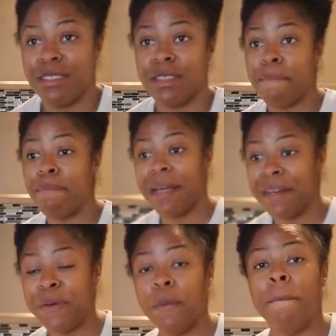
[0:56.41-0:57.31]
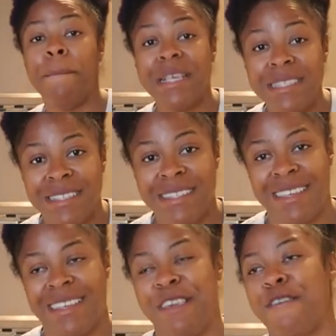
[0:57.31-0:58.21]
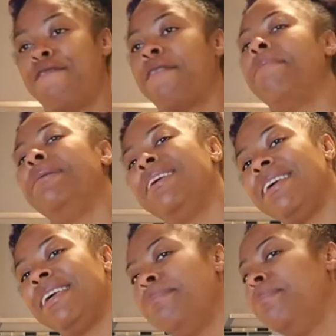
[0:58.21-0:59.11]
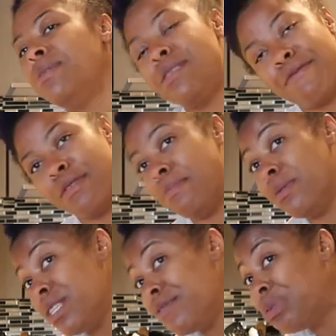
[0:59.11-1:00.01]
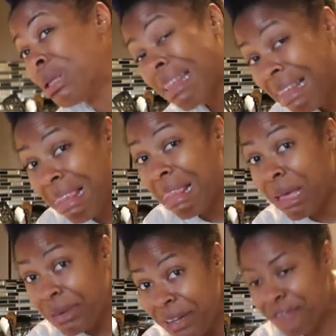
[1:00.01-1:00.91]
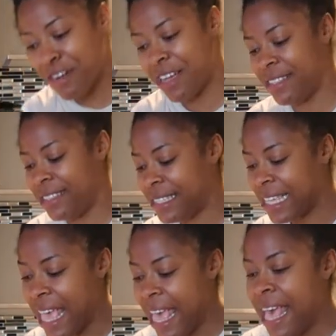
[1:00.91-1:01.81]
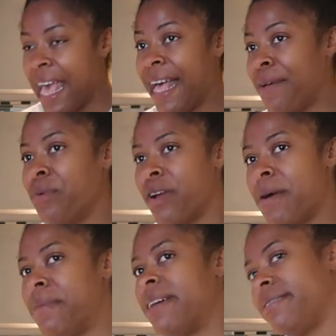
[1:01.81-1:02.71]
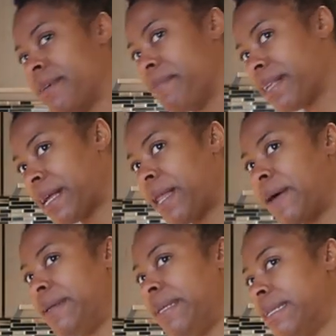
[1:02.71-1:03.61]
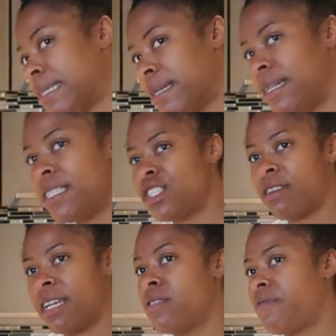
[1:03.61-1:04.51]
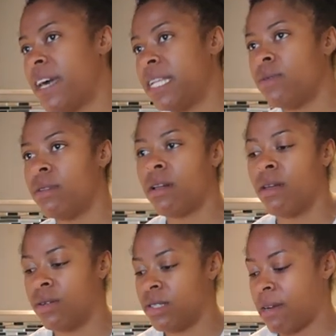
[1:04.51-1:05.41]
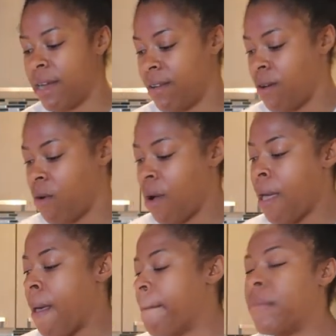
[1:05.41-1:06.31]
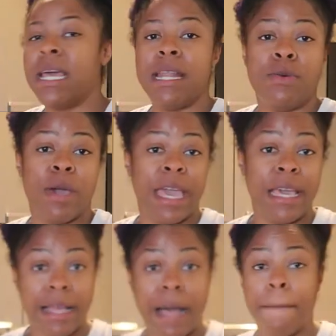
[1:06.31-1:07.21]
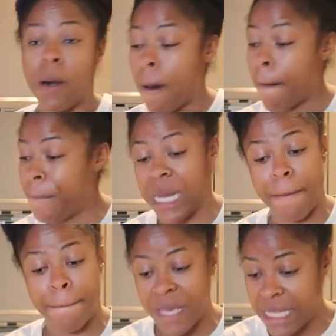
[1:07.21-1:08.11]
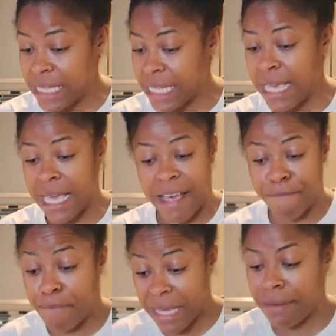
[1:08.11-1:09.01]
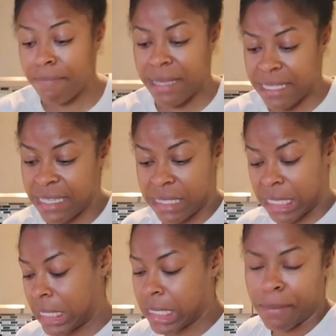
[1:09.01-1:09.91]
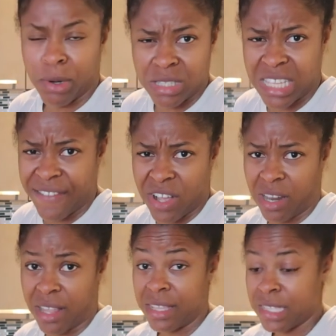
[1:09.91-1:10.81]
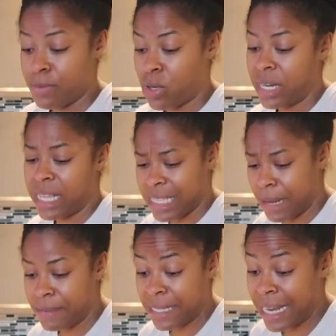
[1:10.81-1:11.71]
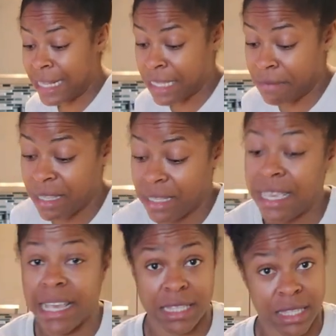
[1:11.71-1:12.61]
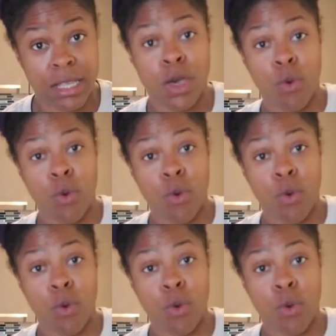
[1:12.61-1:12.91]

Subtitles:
It's a brand new busy day here for me in beautiful cloudy France. And where I'm at, it's a bit cloudy. The sun trying to fight with the clouds right now, but anyway, I'm up and I'm busy. I've been busy since about 7 o'clock this morning. I slept in a little bit, yes.